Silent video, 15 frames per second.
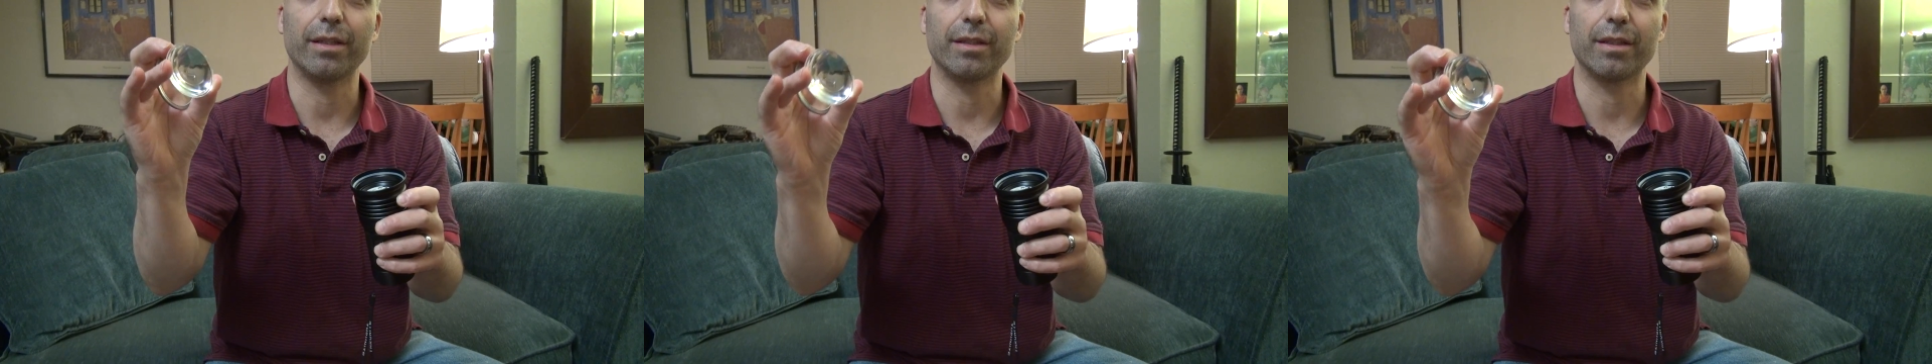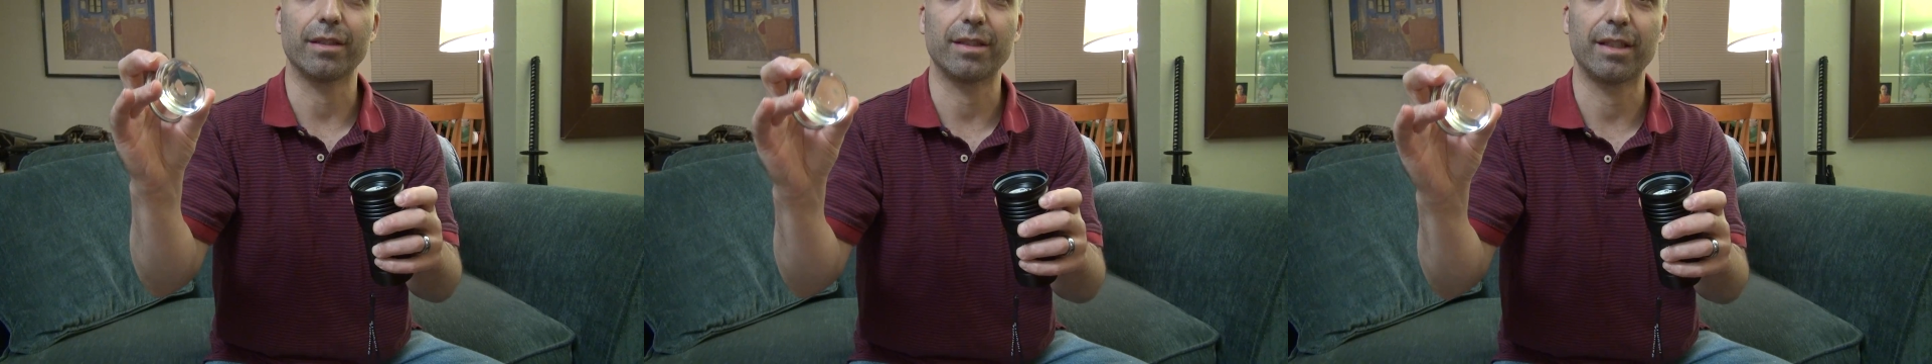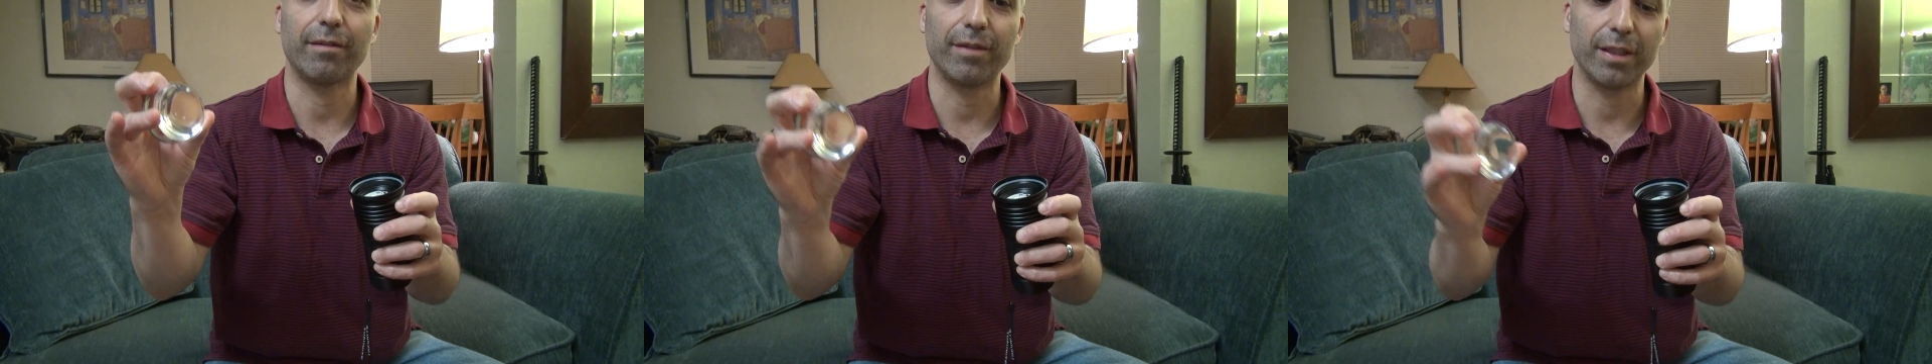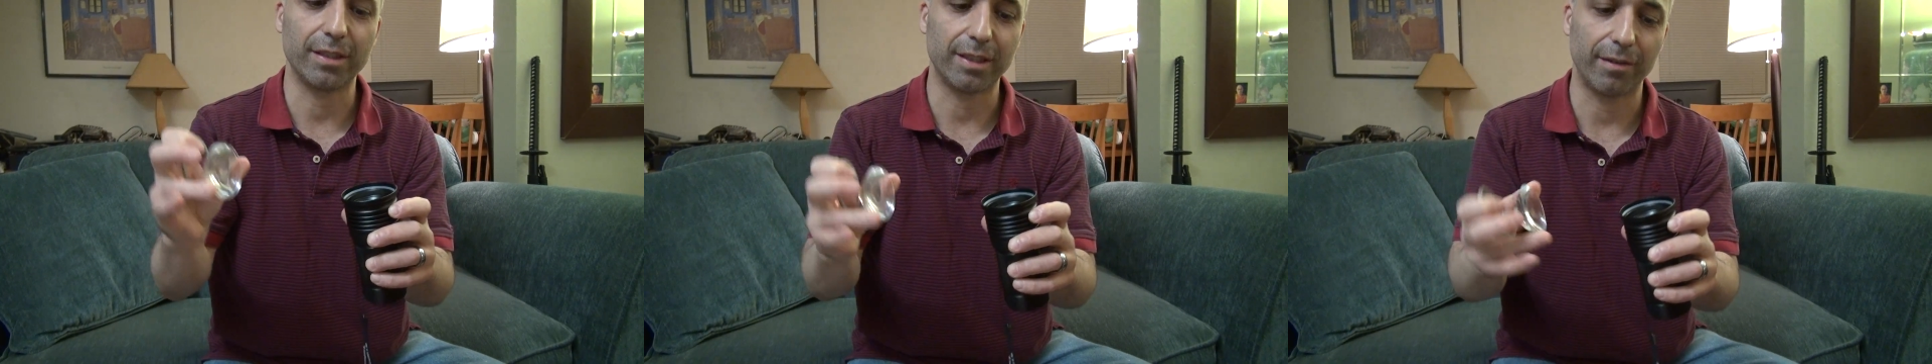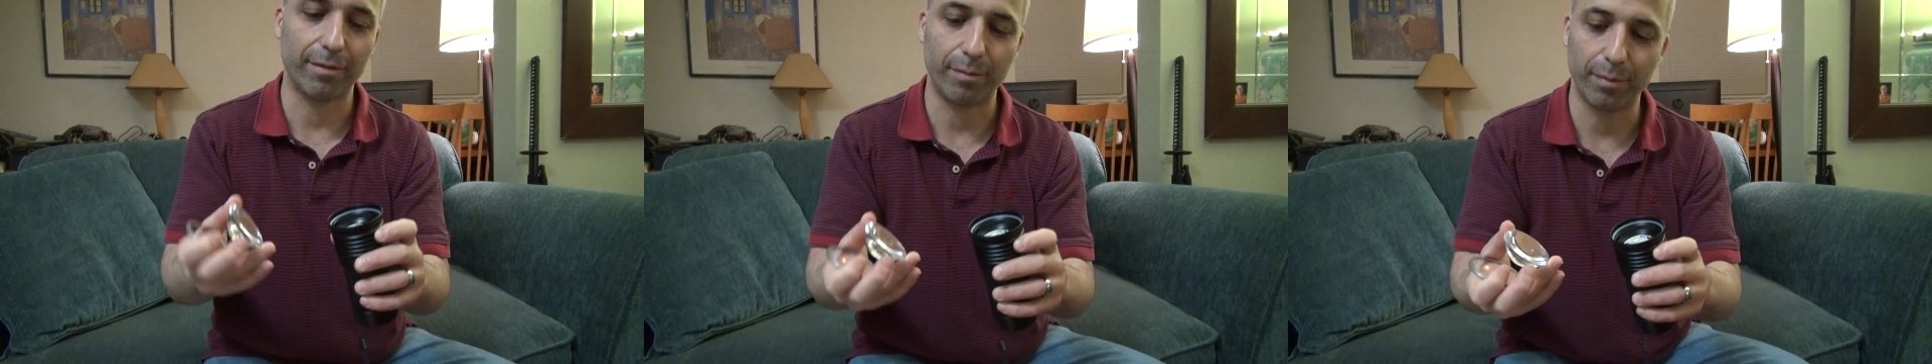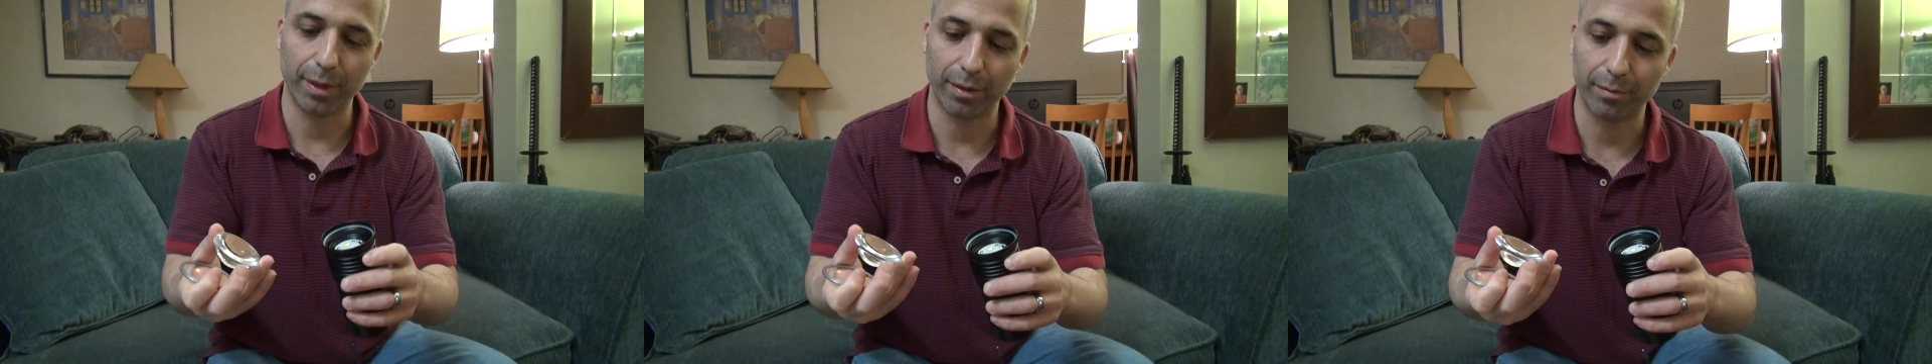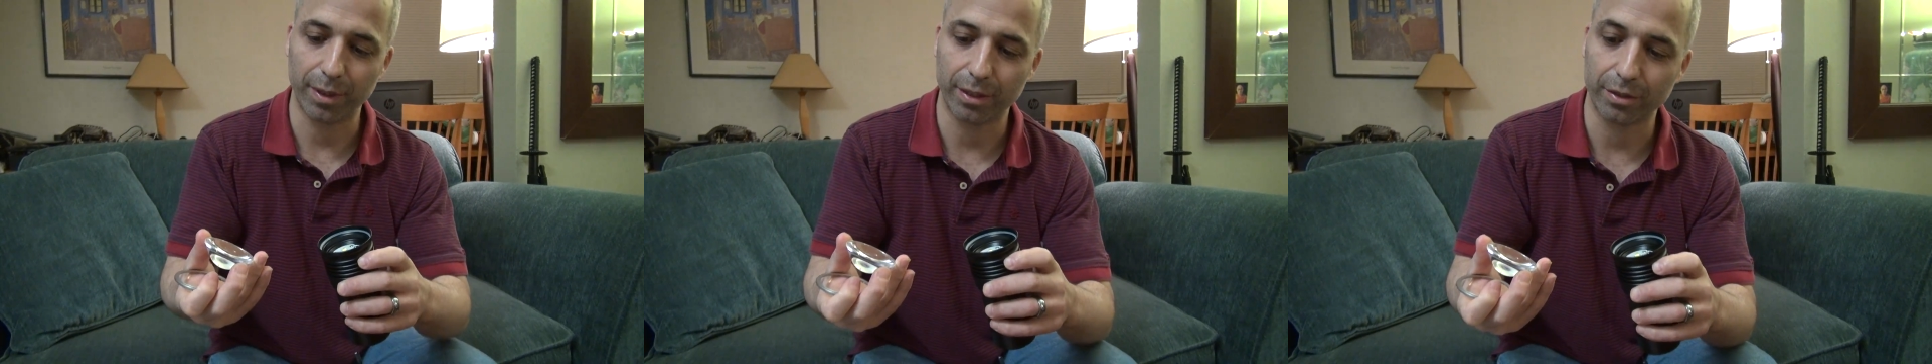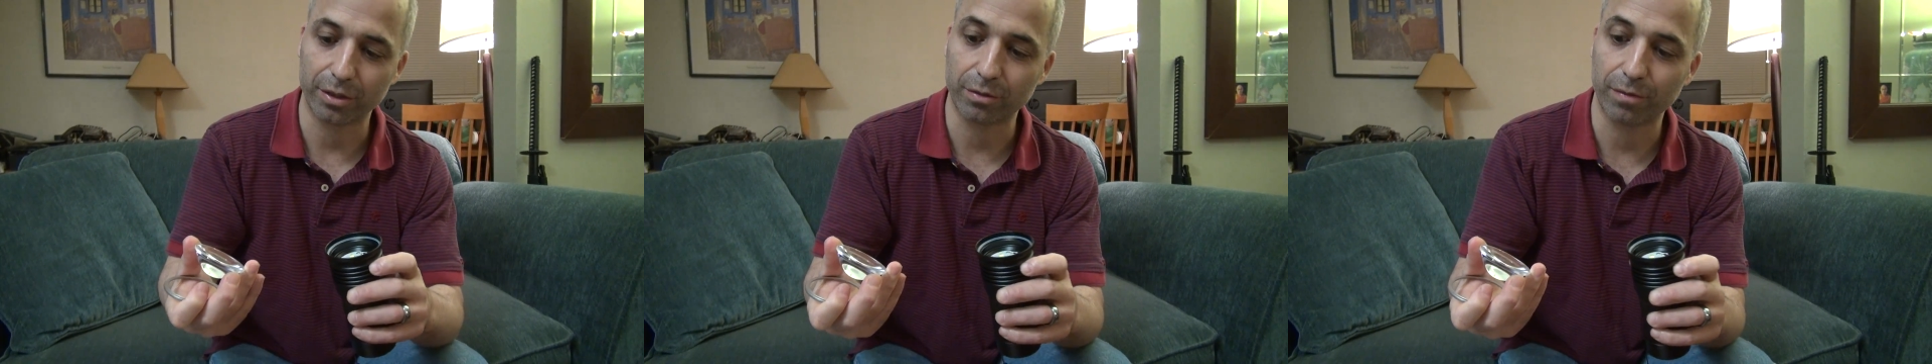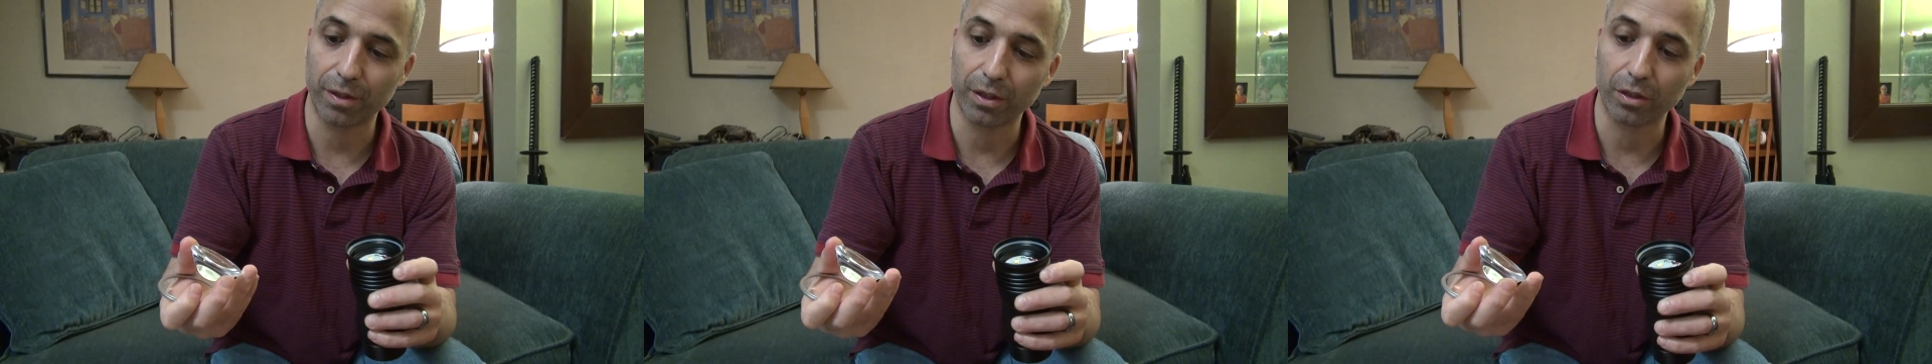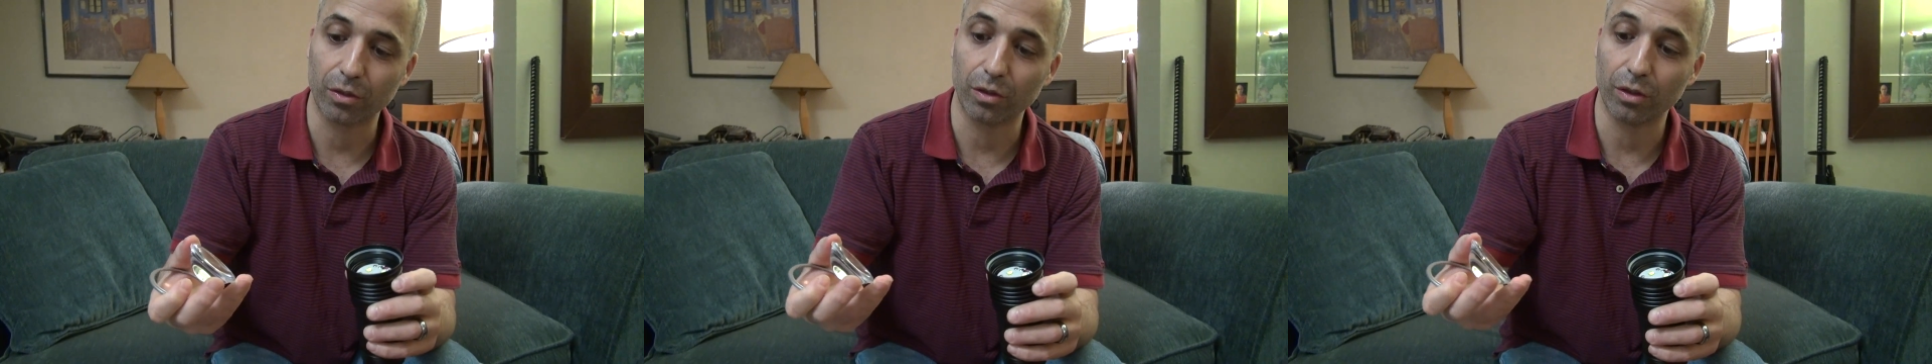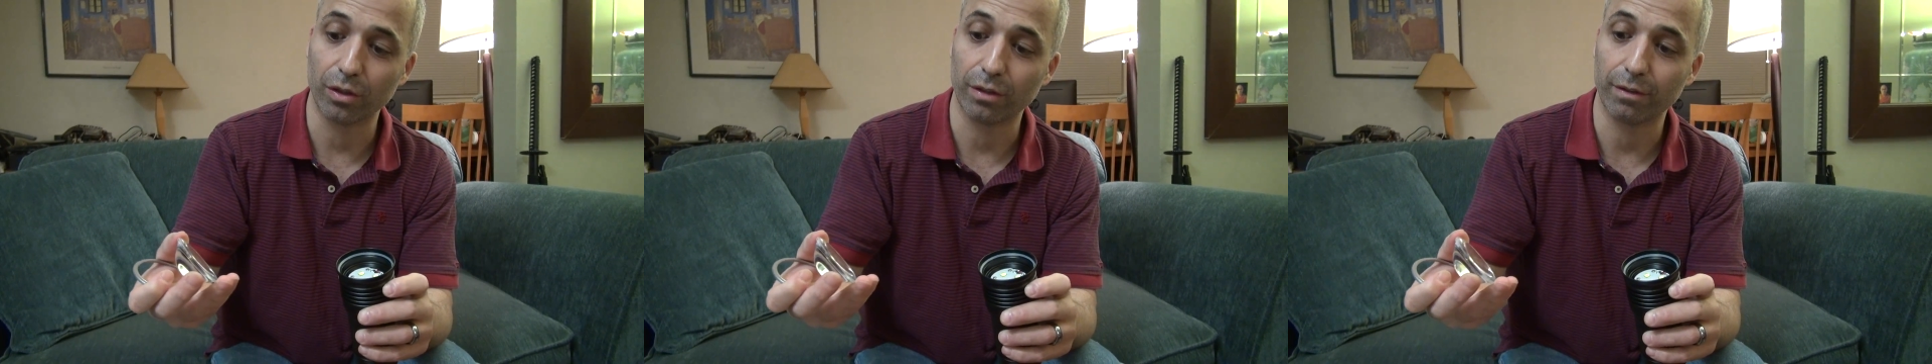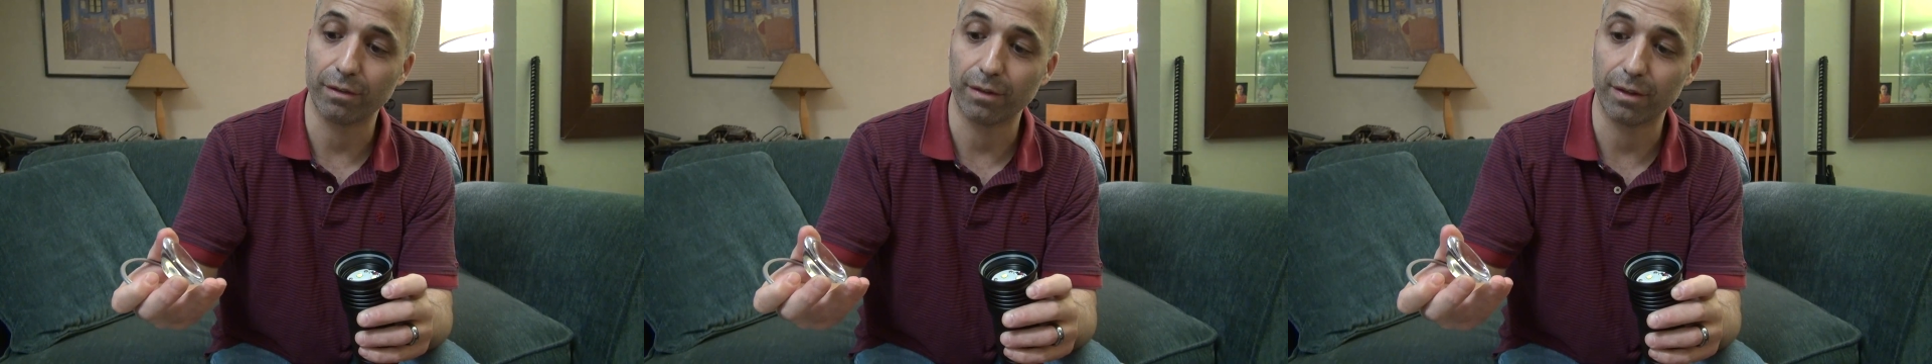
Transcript: is a 77mm spherical